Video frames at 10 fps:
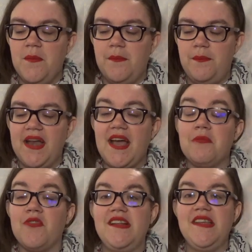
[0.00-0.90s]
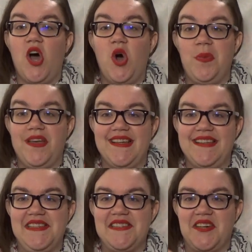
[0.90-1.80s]
but I'm really hoping
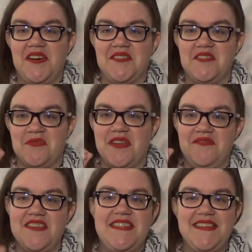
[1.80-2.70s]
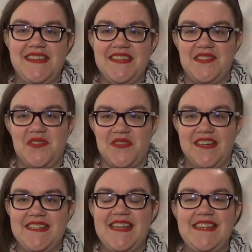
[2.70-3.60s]
that these authors revisit these
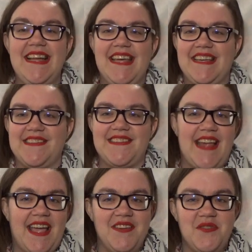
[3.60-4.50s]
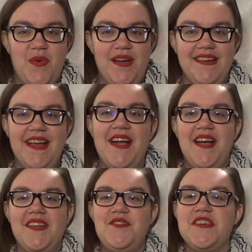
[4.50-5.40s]
stories and tell, like, a second one,
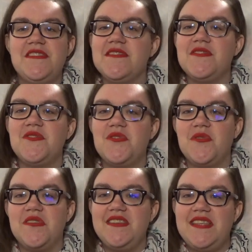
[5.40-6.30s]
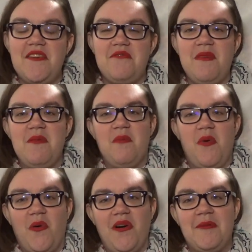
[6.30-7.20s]
just to give me
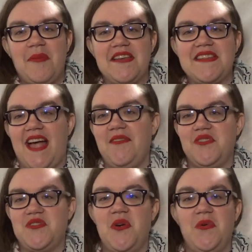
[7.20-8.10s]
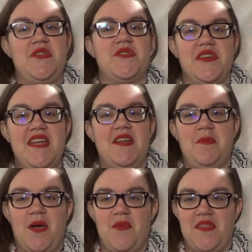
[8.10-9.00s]
more, because I was so intrigued
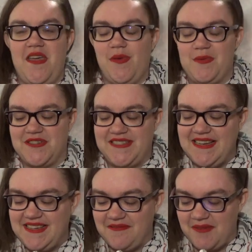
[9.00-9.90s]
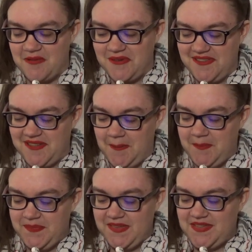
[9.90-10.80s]
by what they were presenting me with.
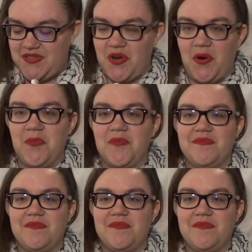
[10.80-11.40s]
So,